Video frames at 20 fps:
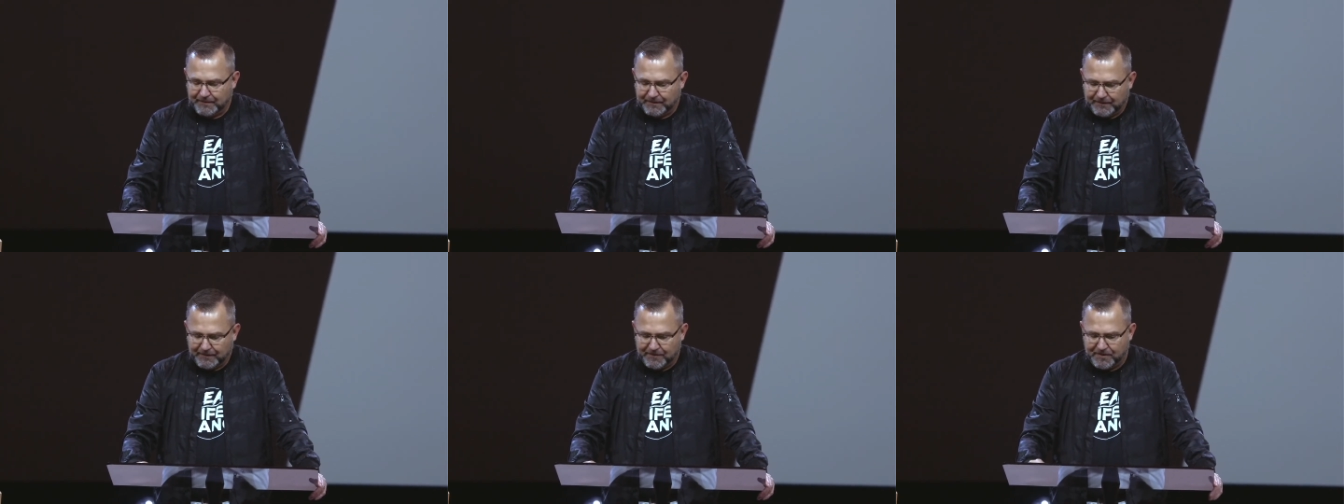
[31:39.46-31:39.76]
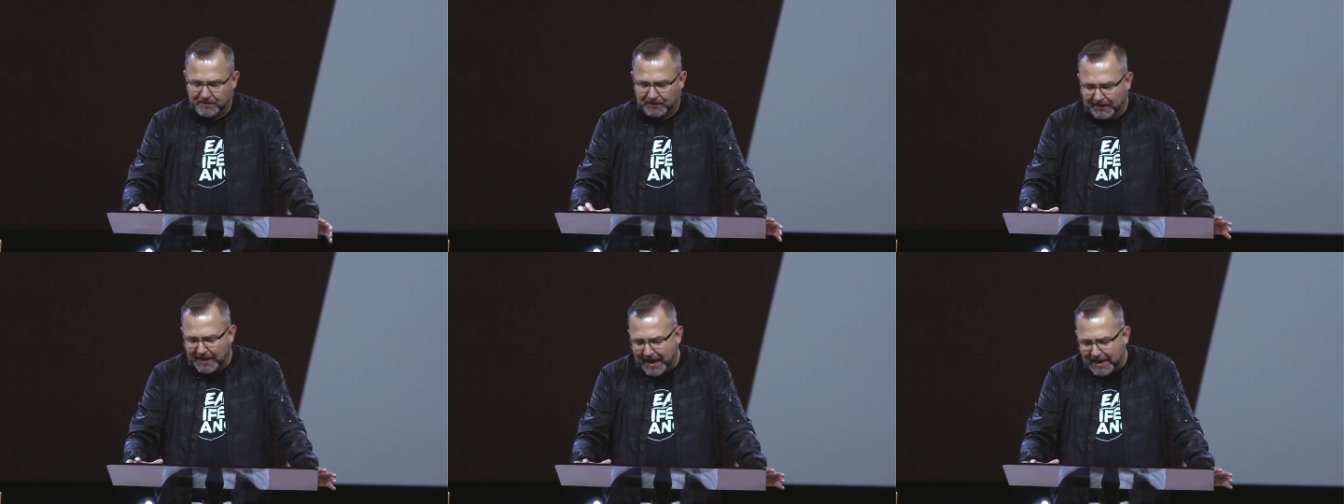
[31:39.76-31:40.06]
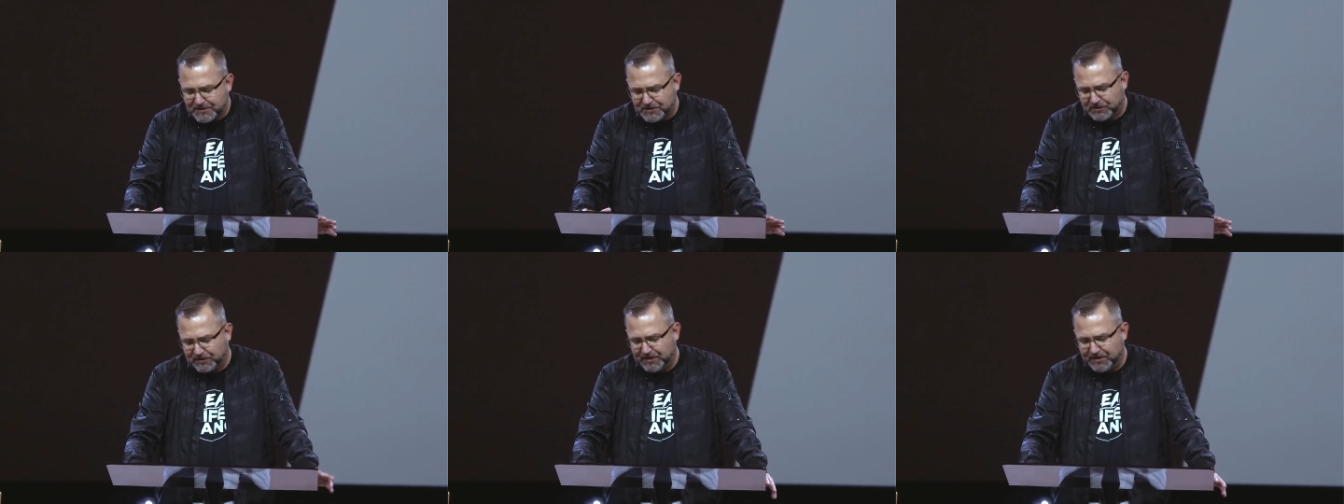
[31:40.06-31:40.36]
And then,
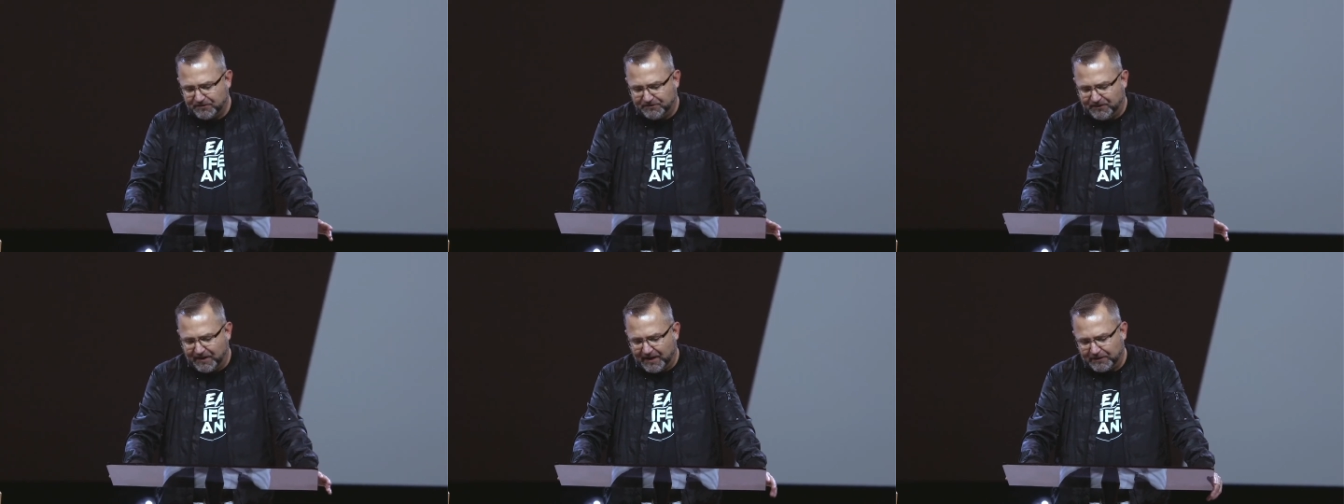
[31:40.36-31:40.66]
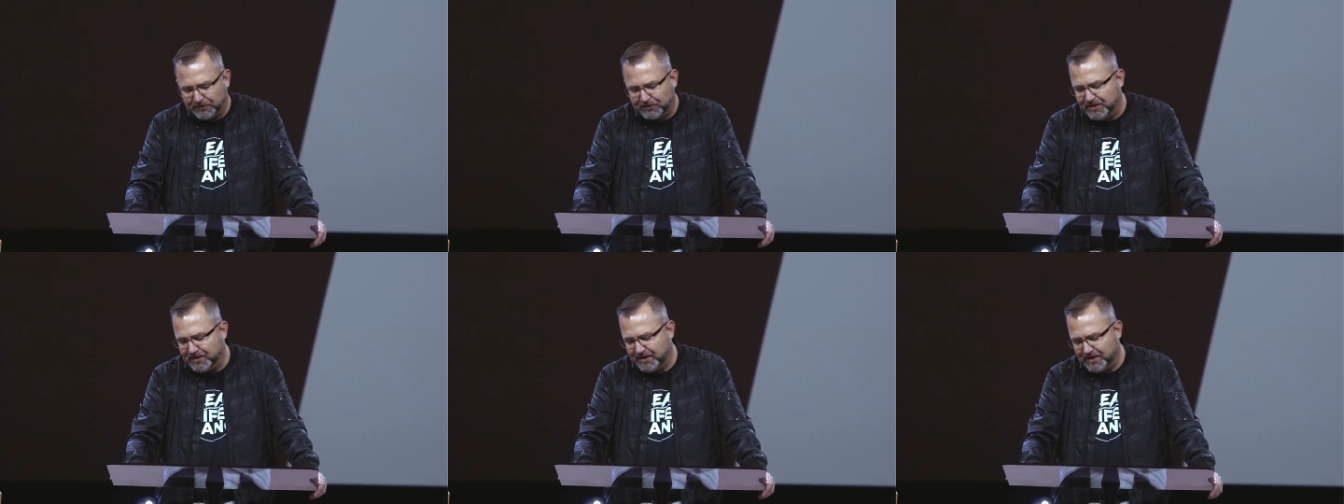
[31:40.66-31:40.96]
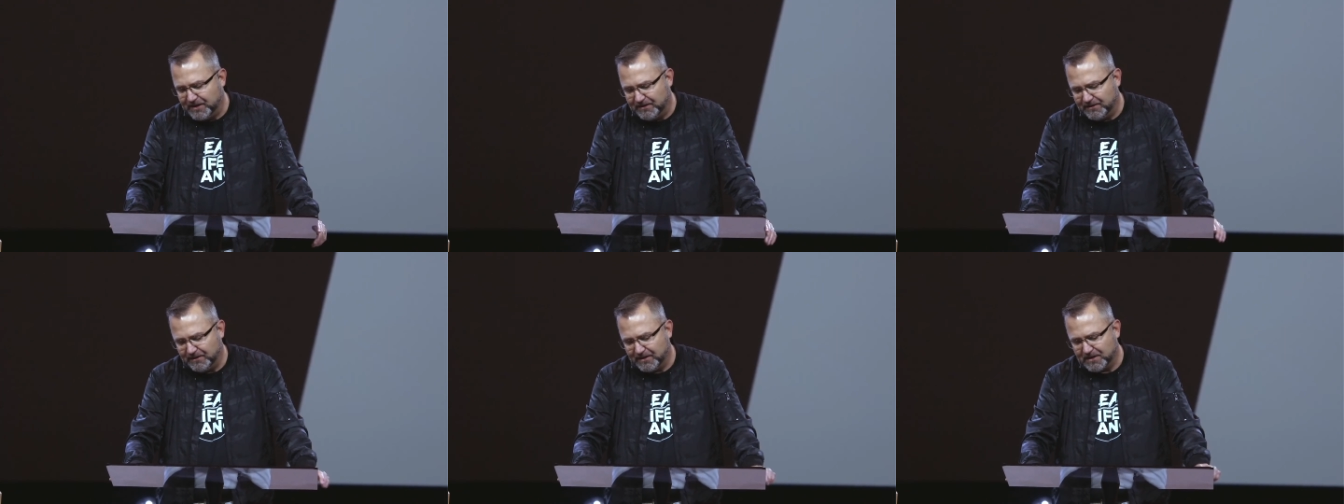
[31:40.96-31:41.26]
lastly, the final
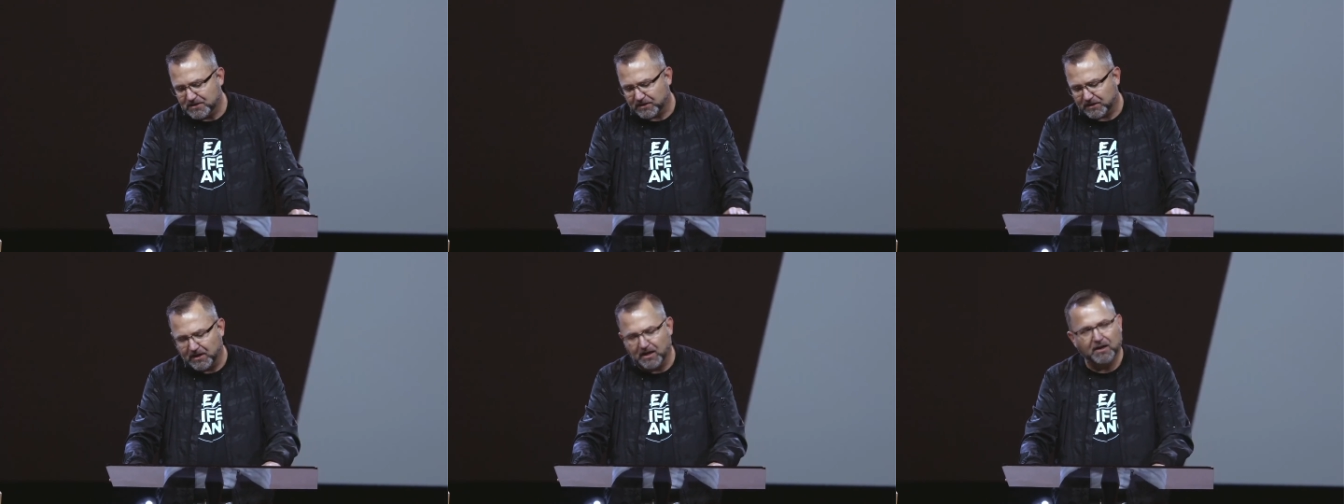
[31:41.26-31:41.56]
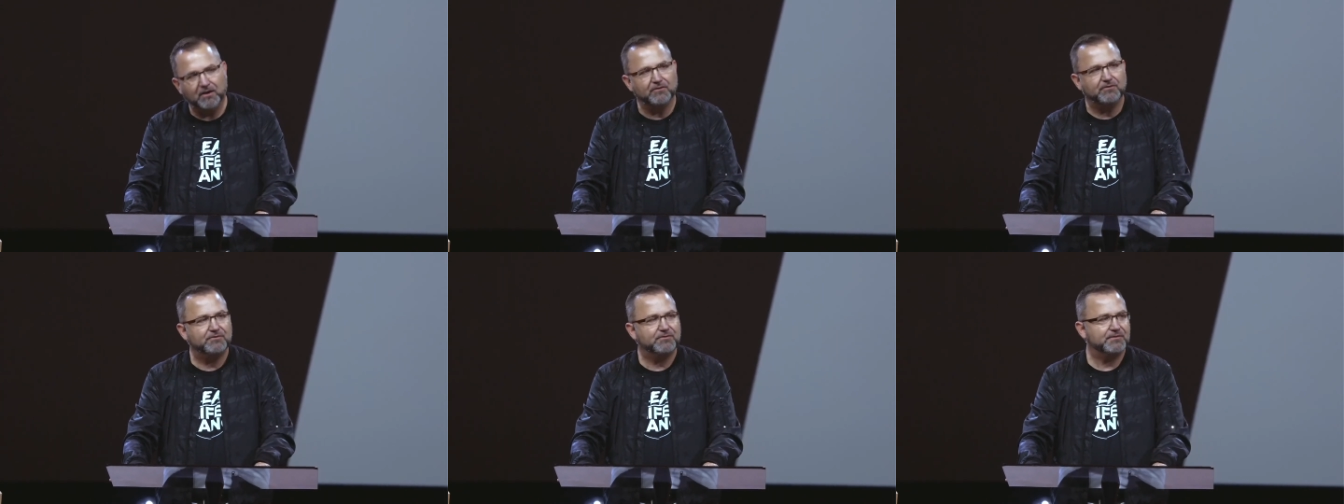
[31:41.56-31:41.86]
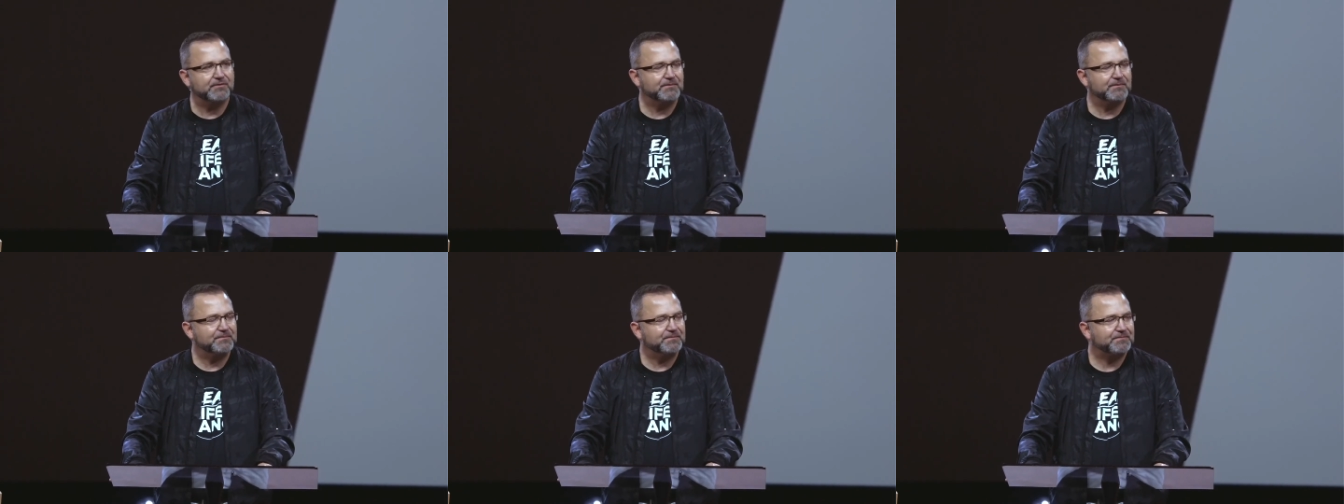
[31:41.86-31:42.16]
key is love
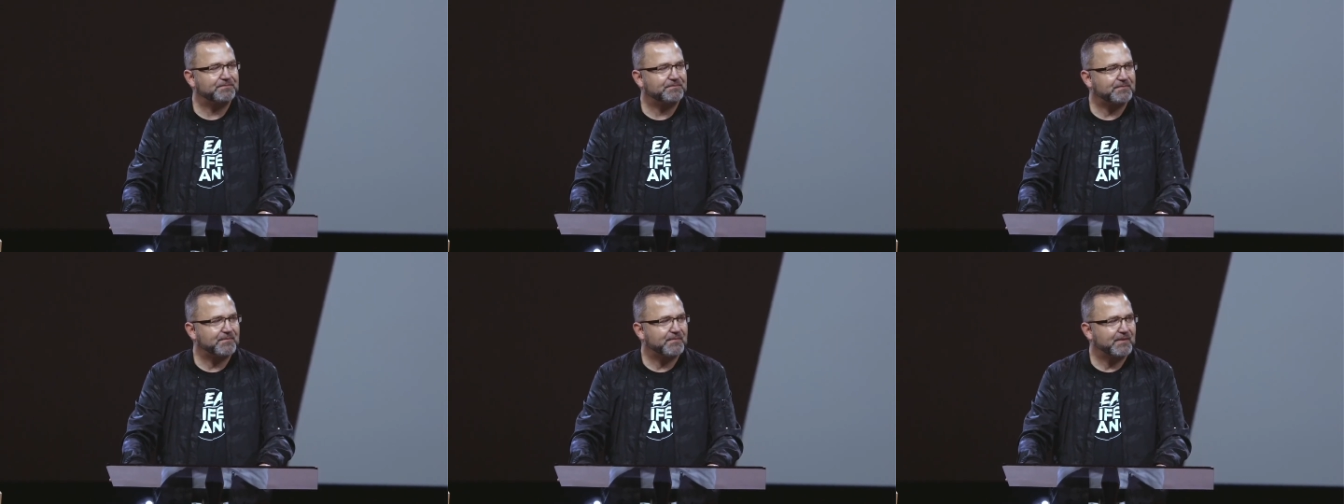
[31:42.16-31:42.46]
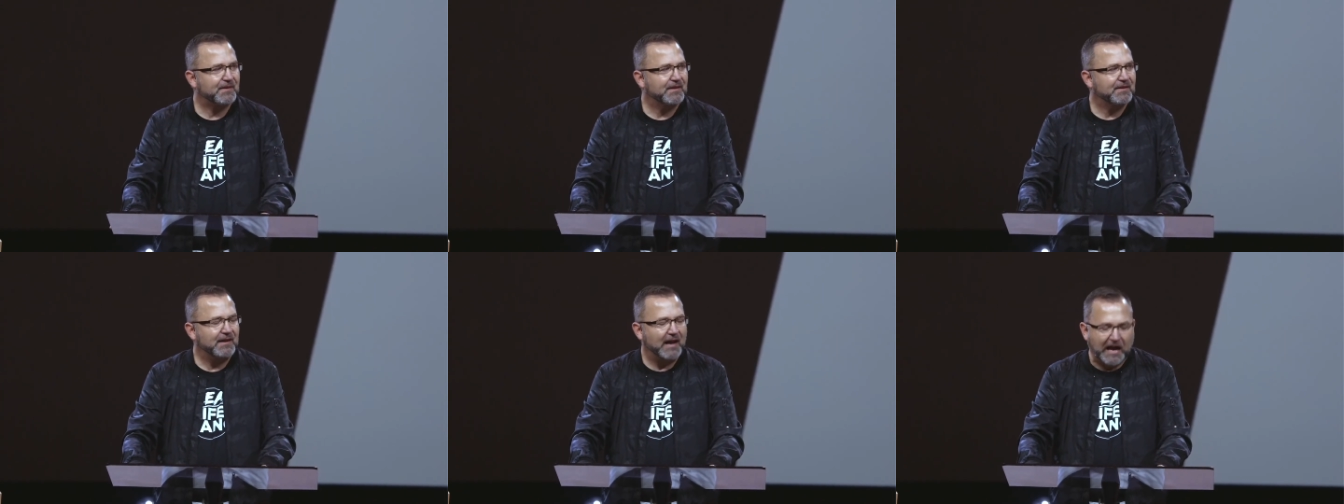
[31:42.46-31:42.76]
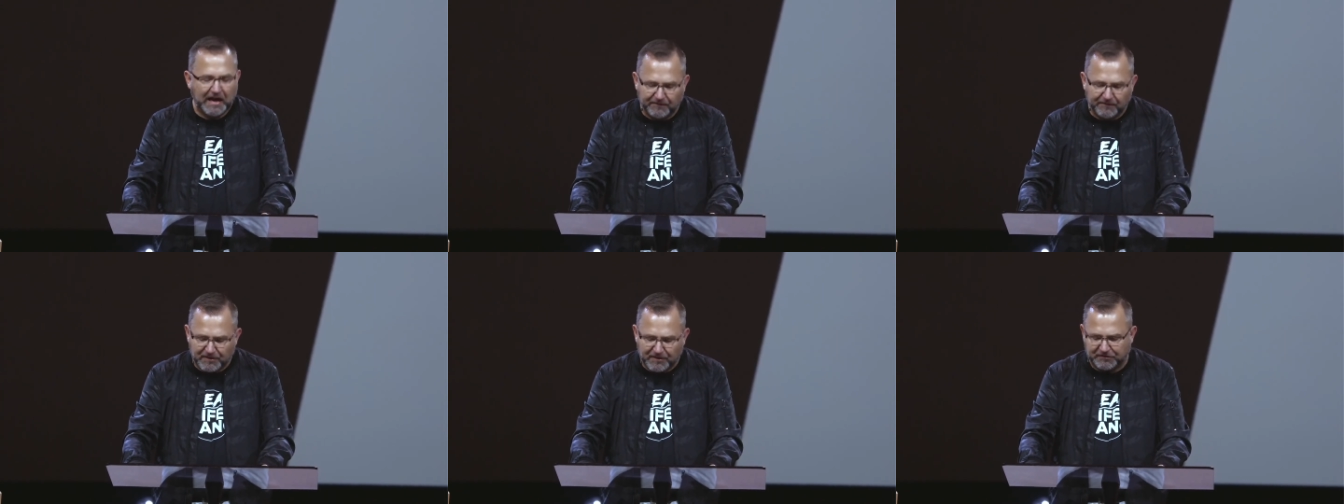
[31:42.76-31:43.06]

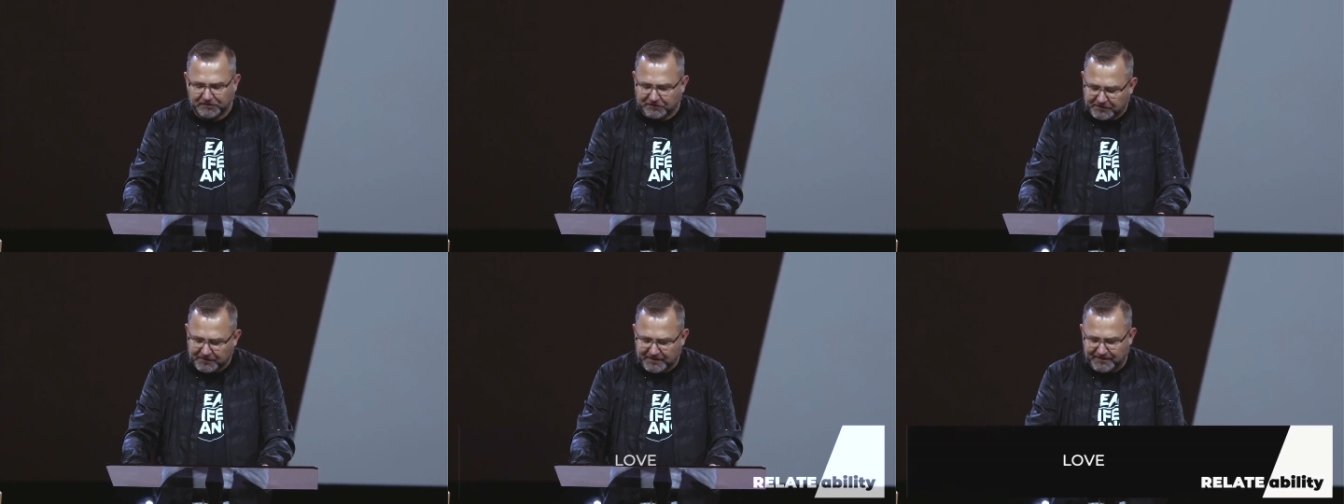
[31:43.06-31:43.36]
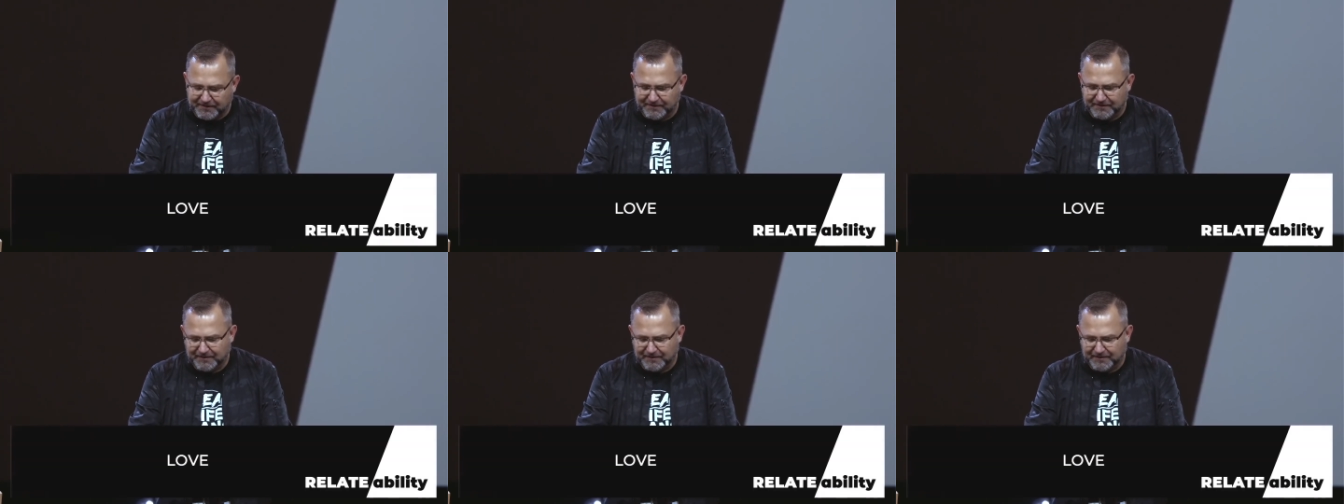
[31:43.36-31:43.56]
obviously,